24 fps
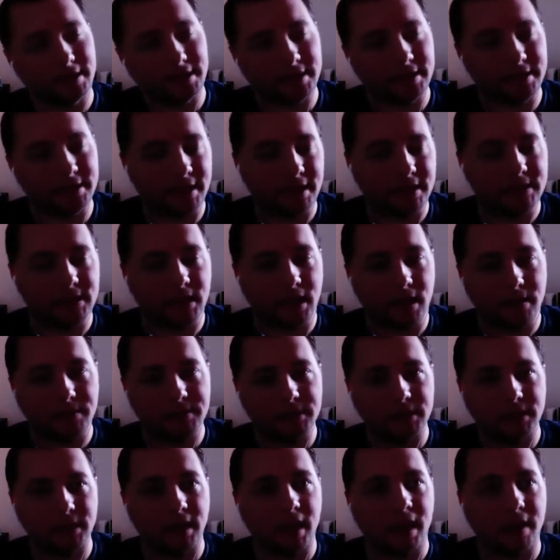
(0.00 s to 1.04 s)

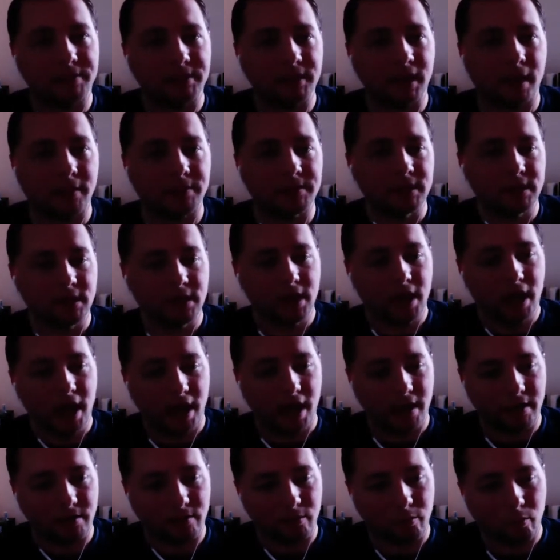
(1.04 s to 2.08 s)
desktops and laptops,
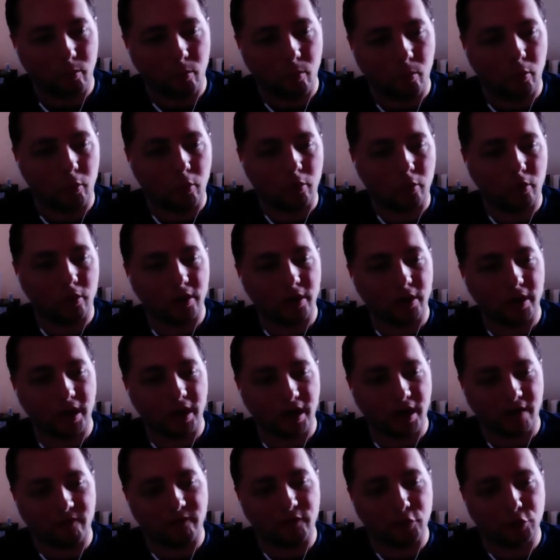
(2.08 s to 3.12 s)
and
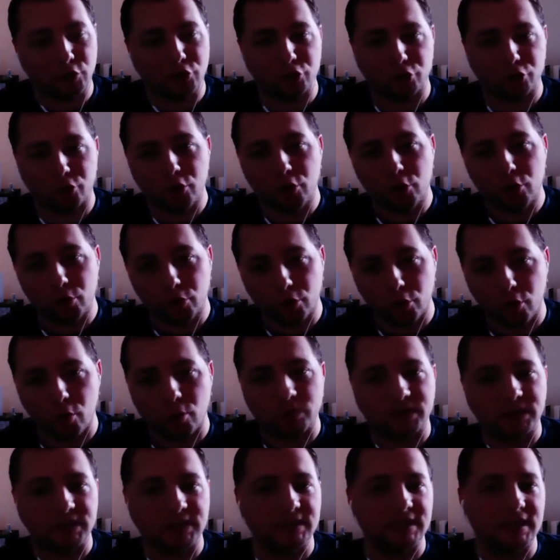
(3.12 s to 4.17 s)
in the future
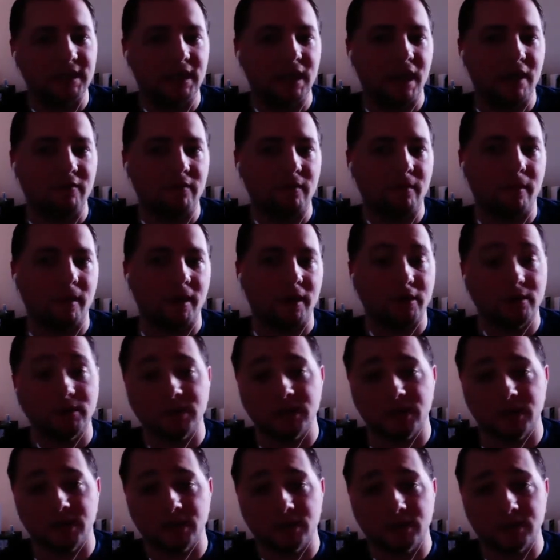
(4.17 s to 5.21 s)
going to see everybody
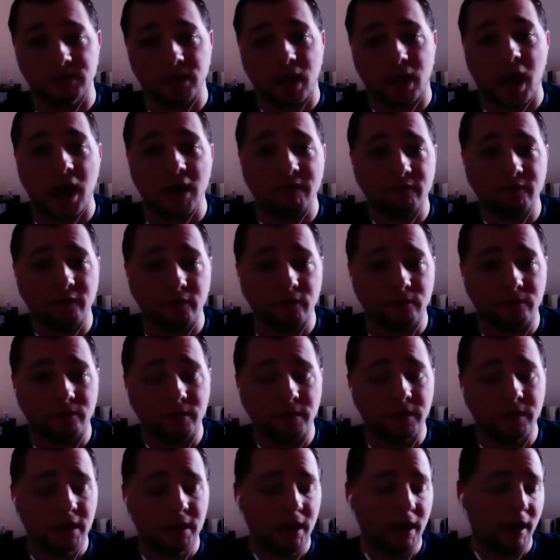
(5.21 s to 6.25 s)
using an
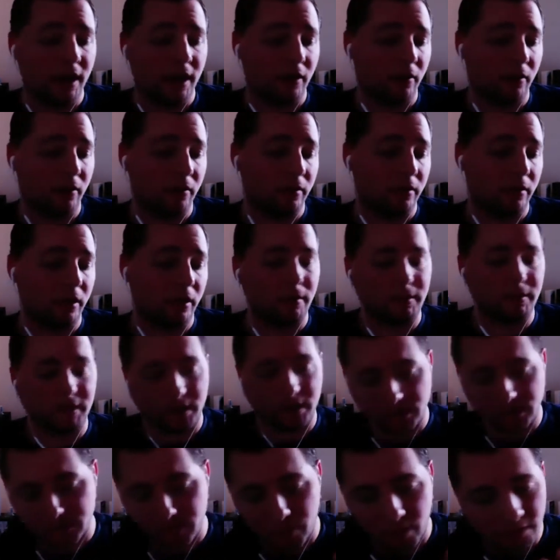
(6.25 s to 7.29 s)
iPhone, or a
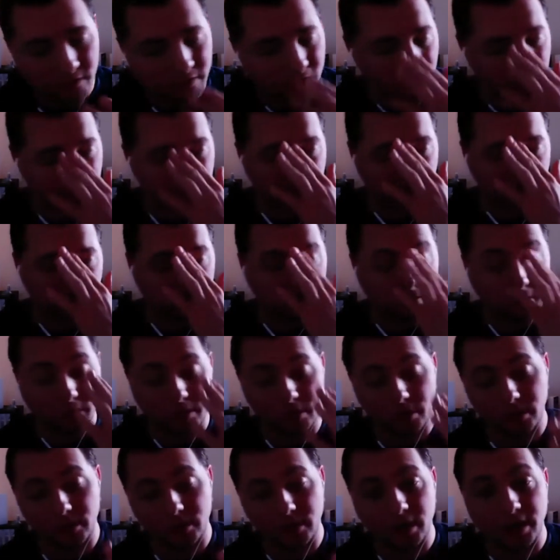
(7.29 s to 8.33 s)
smartphone, or
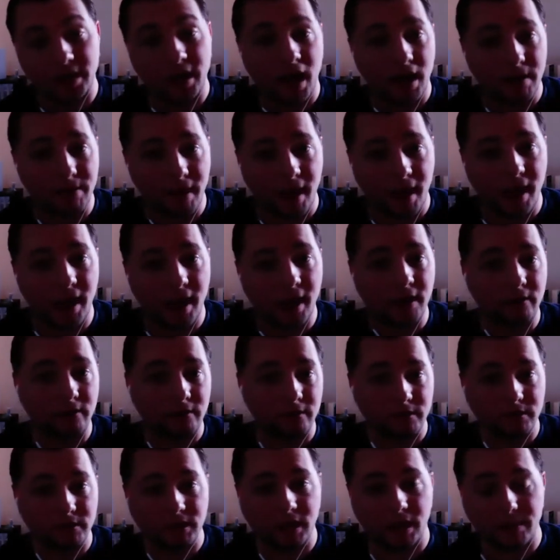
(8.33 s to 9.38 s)
an iPad
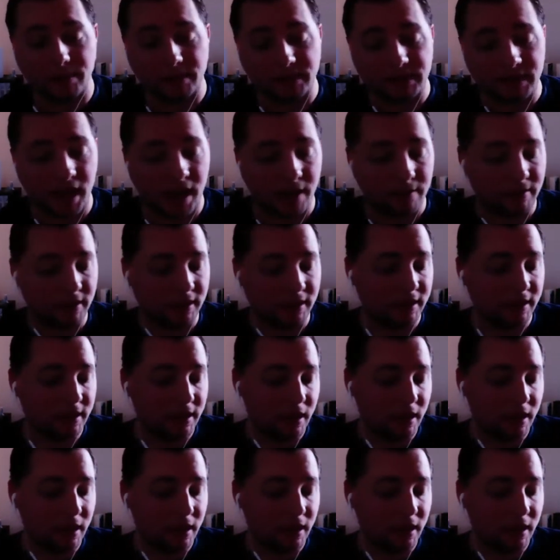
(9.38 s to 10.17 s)
or type of tablet